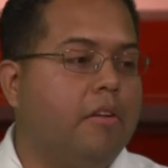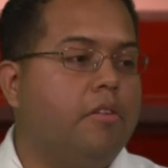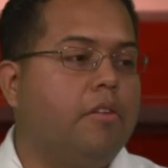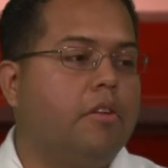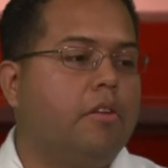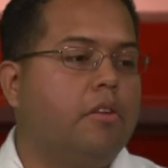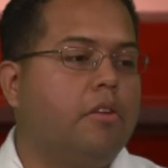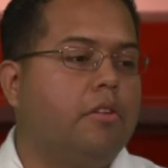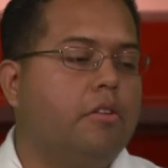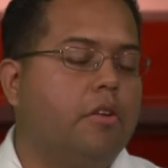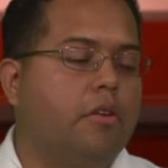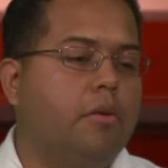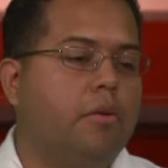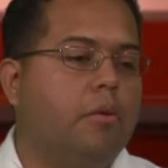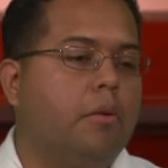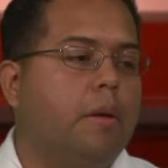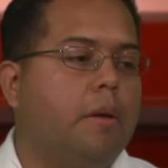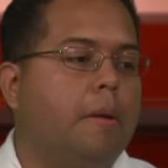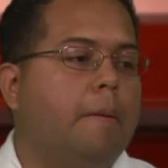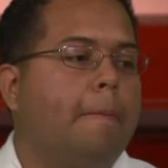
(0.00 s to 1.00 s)
easier to
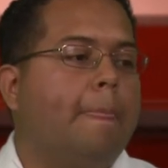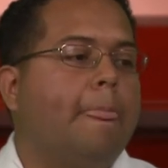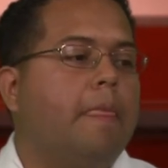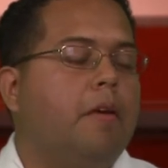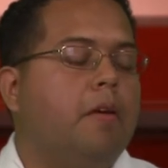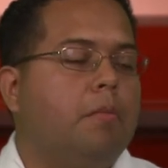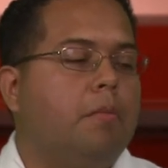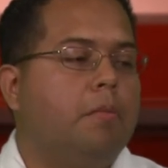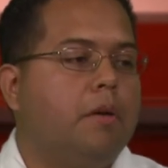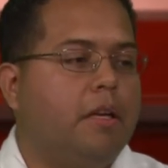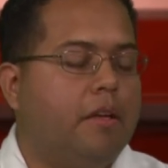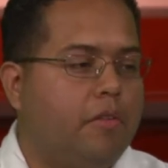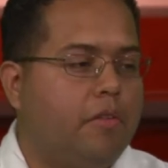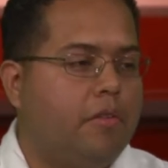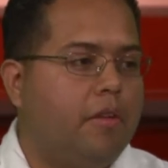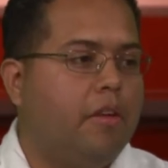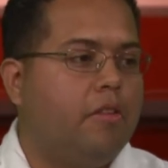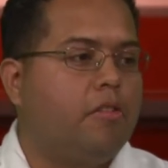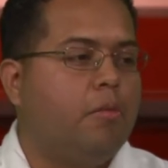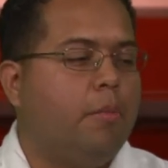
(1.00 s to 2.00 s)
do, but
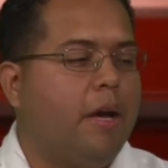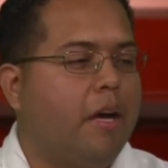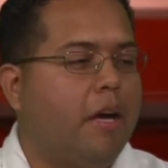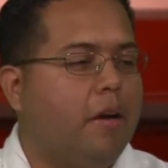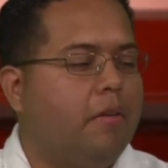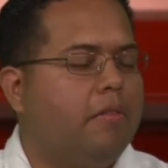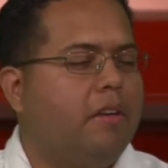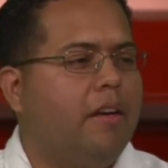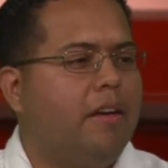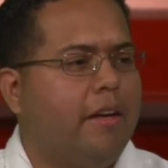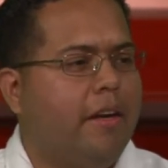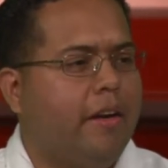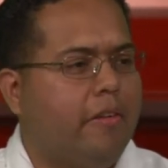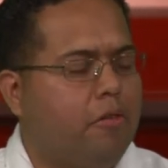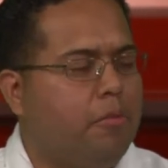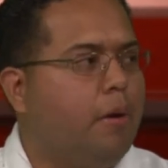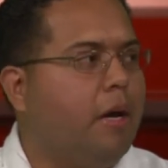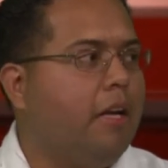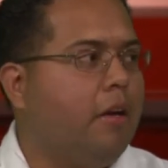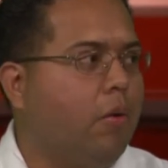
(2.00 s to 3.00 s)
it's a matter of getting
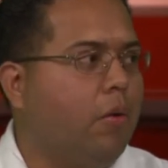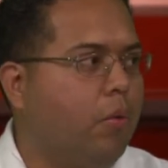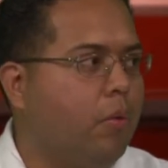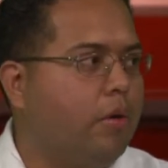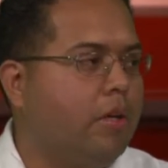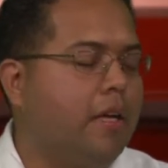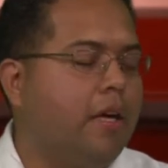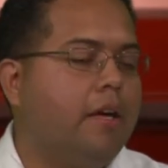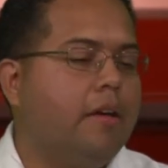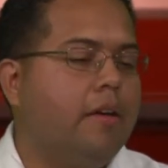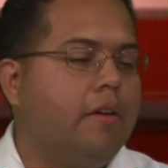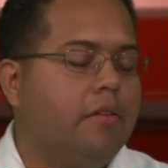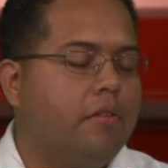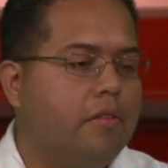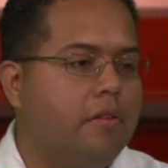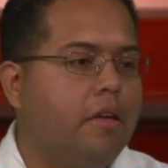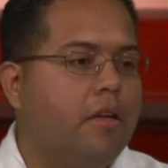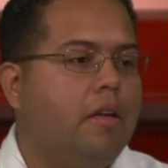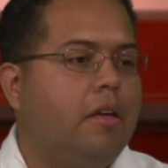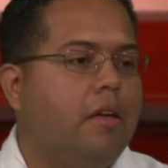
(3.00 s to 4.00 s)
everybody organized.